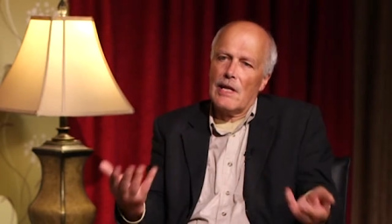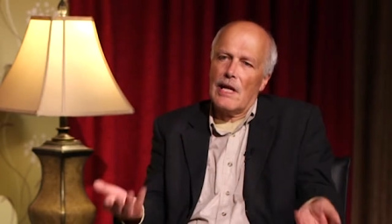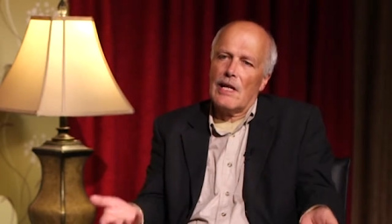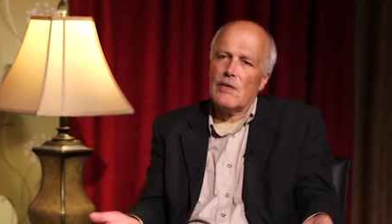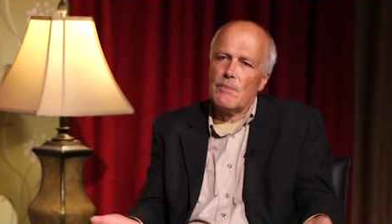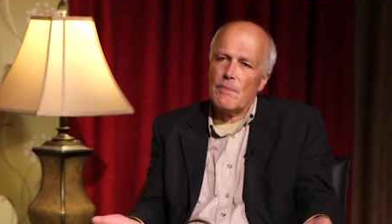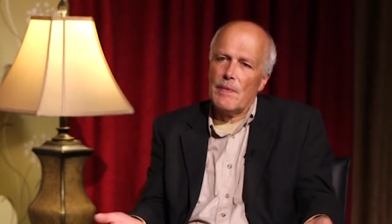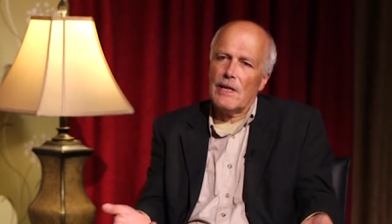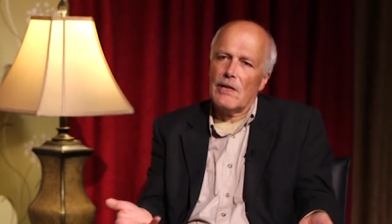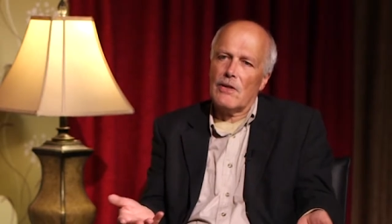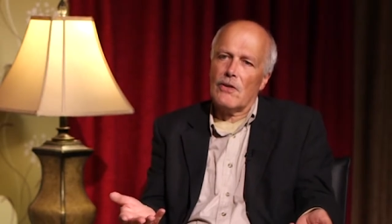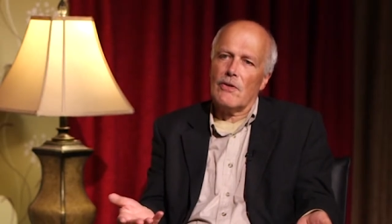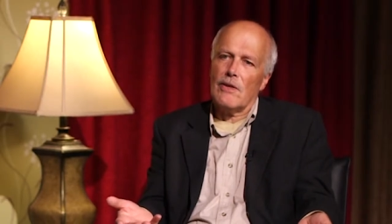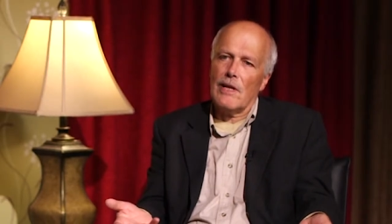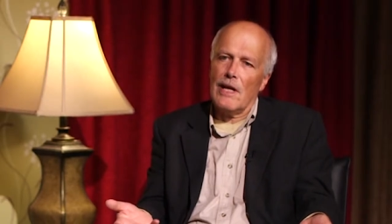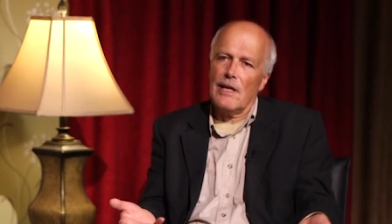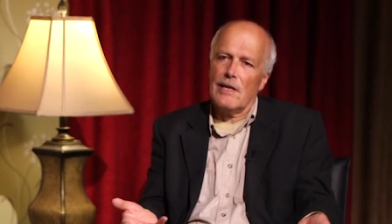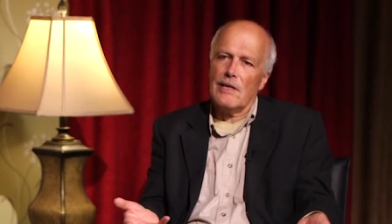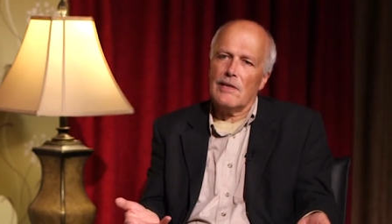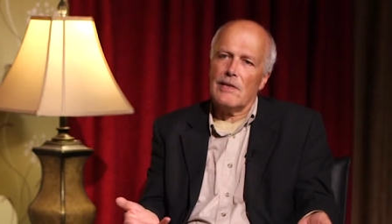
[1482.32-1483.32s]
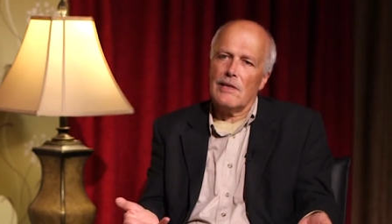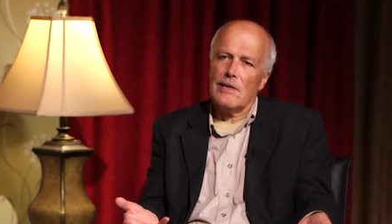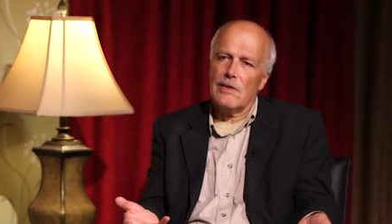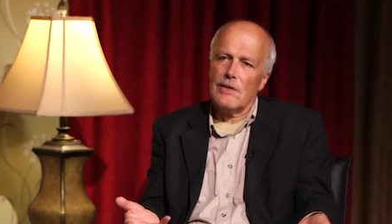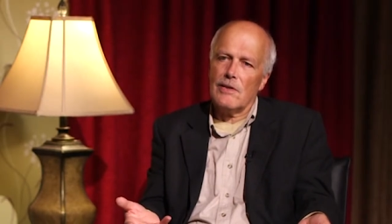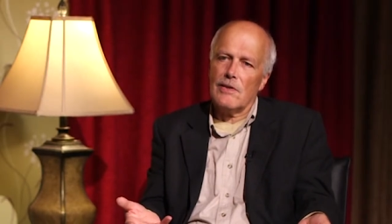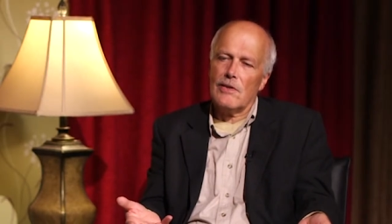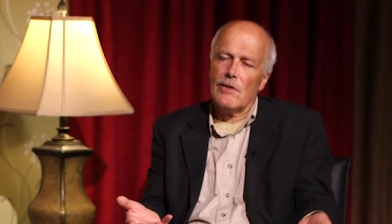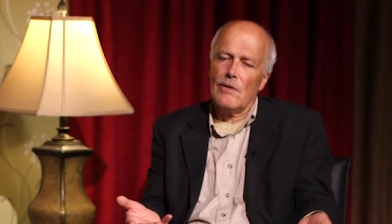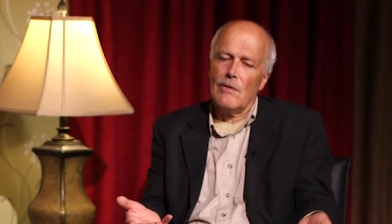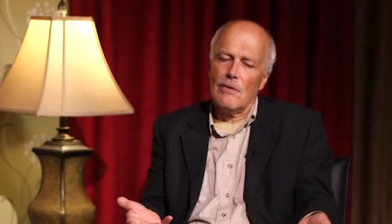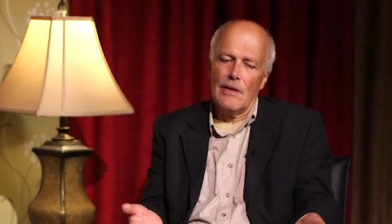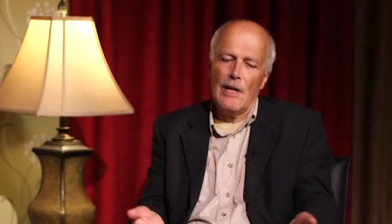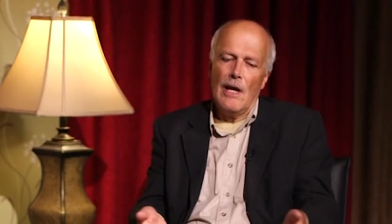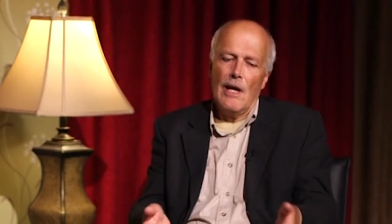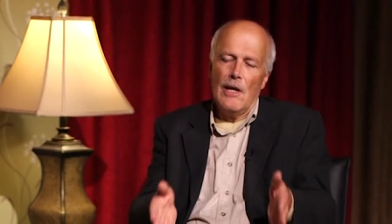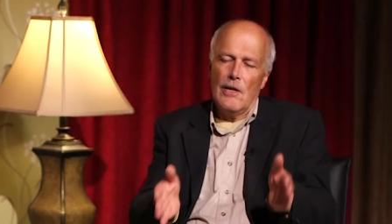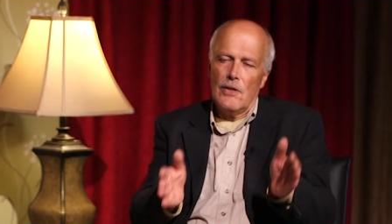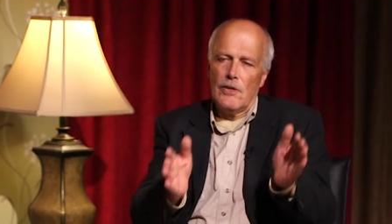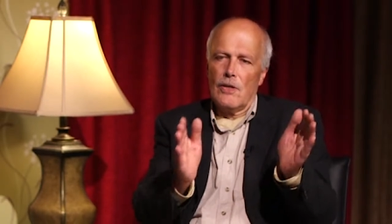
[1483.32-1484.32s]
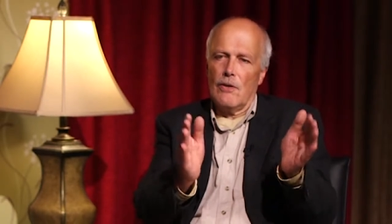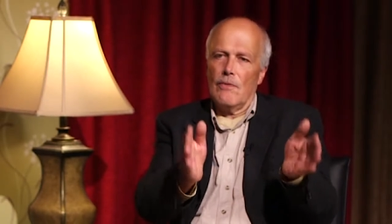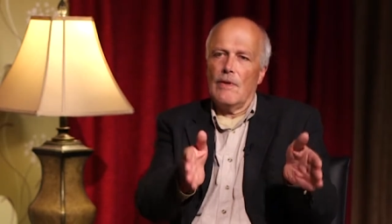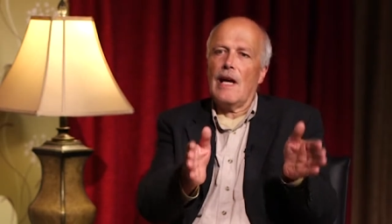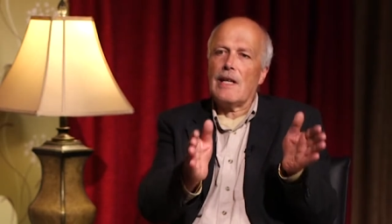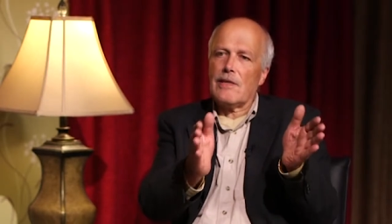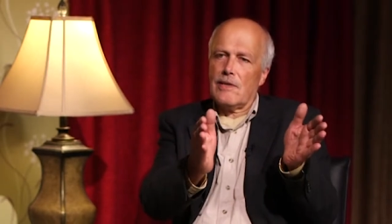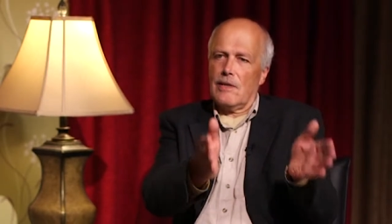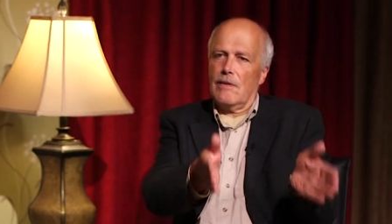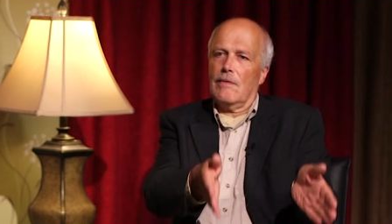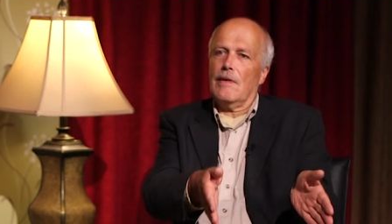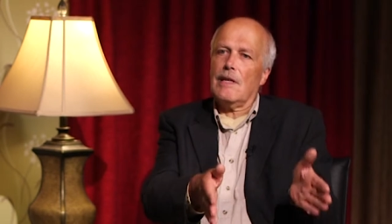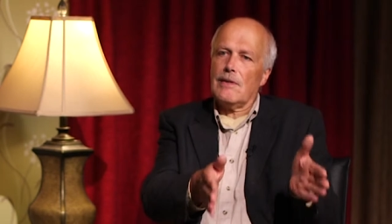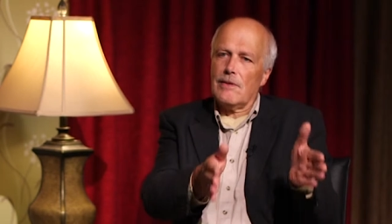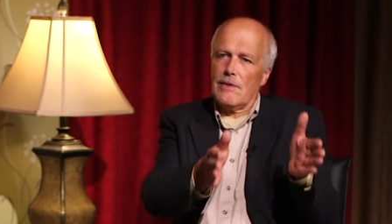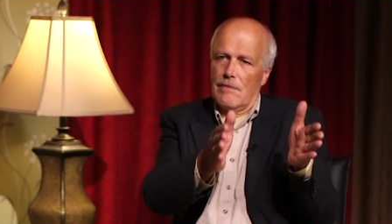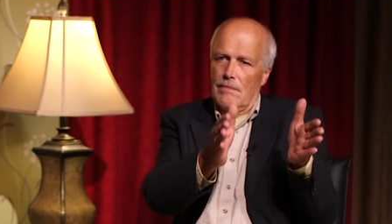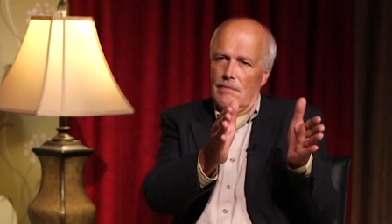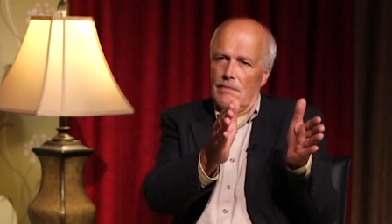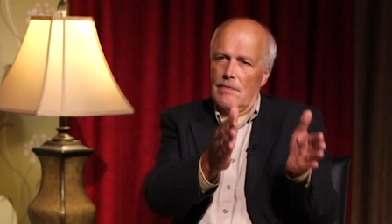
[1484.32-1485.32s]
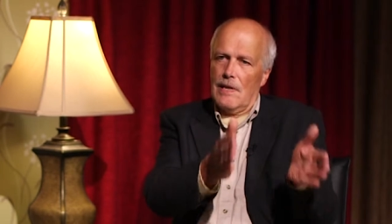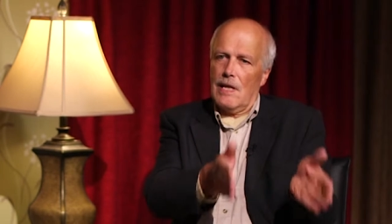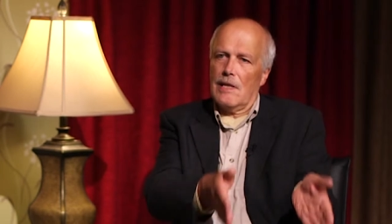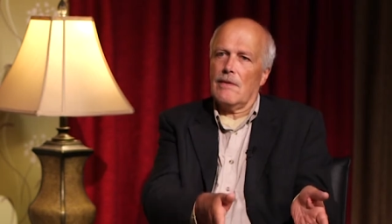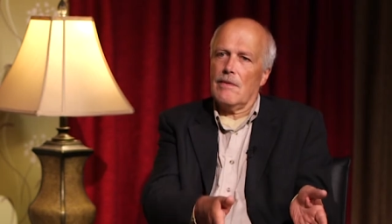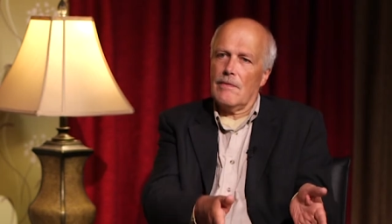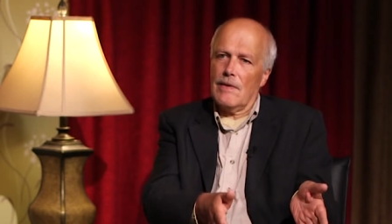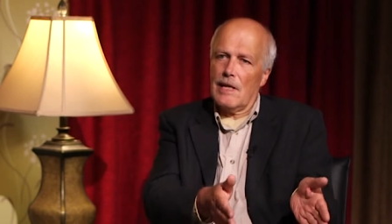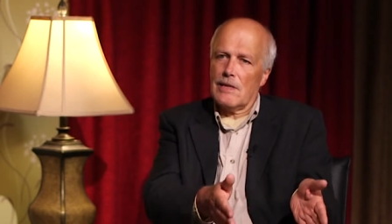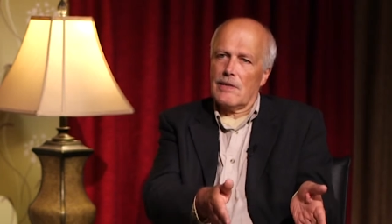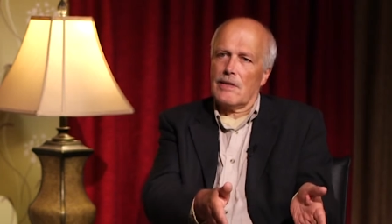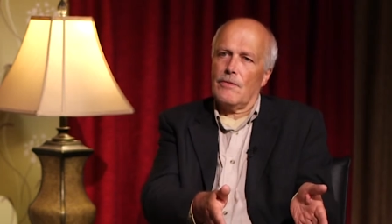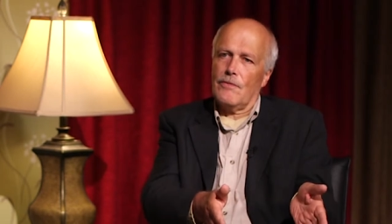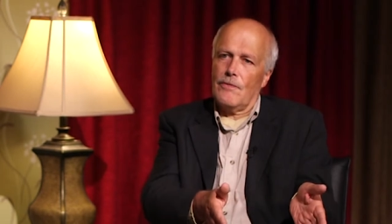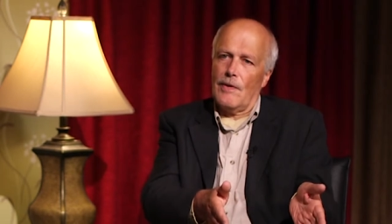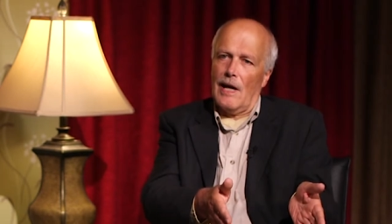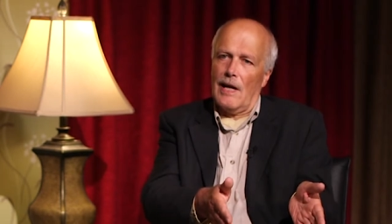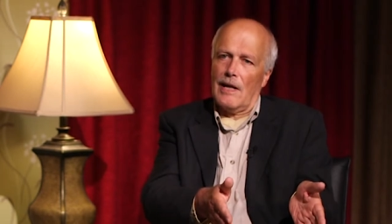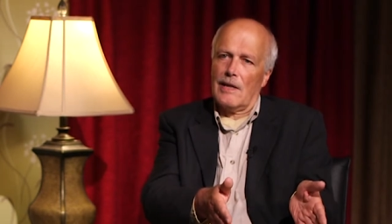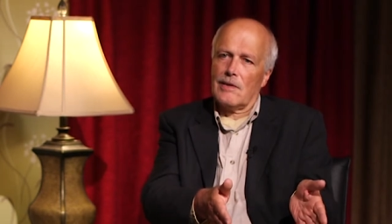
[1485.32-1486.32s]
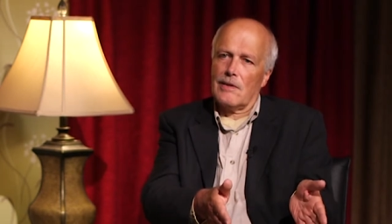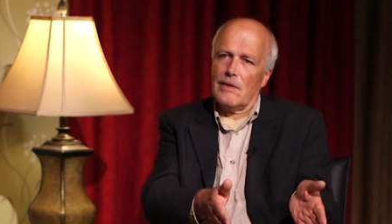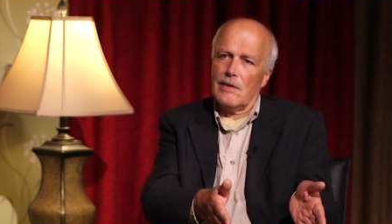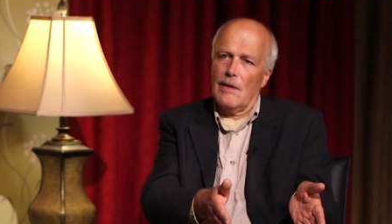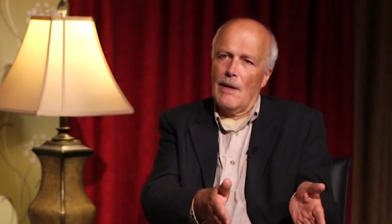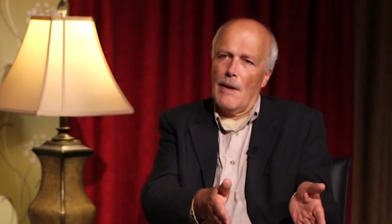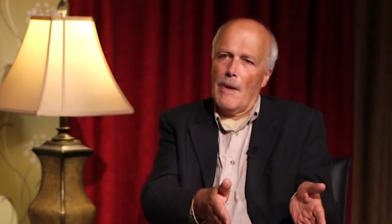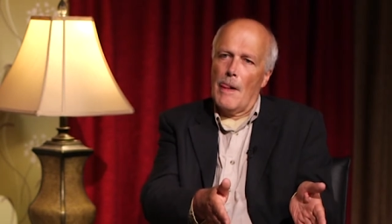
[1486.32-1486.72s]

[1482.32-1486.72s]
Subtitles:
has been created and so on. So that's a fact.